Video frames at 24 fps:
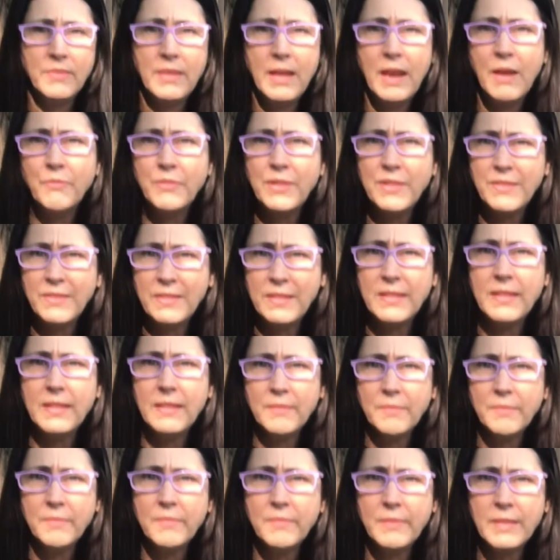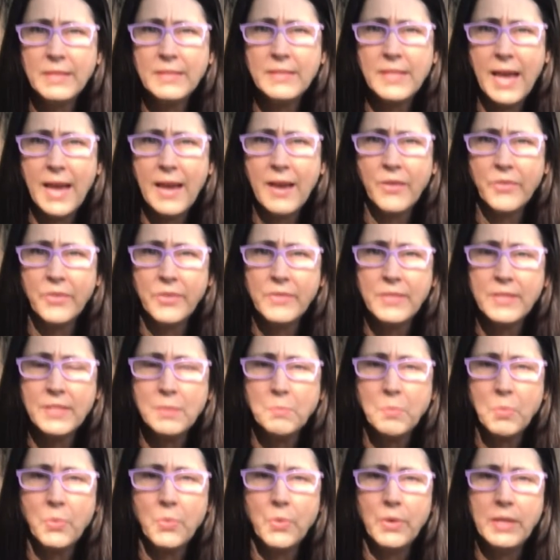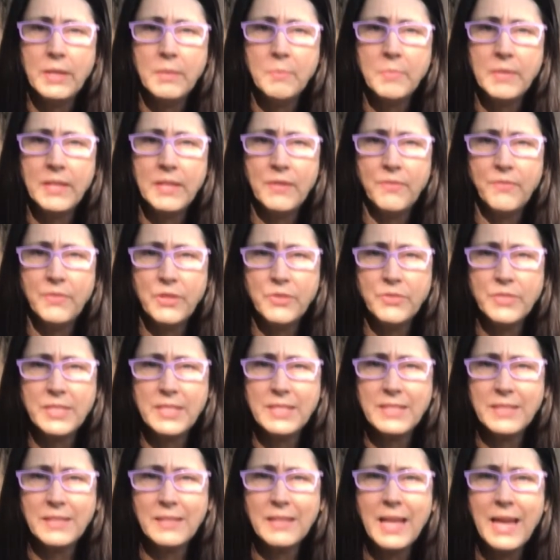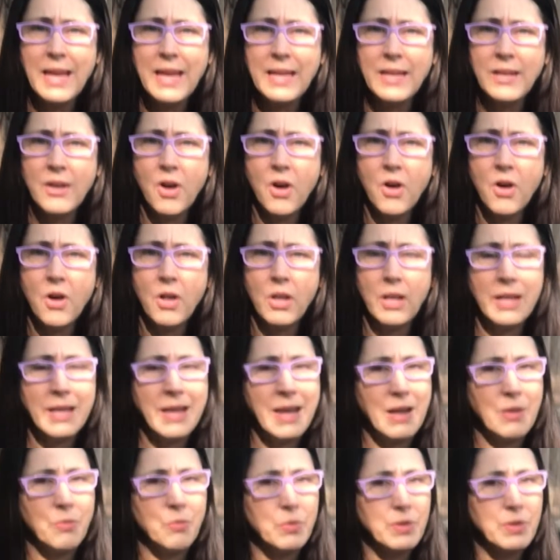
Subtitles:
Everything is out at this point, but if there's a delay at all, and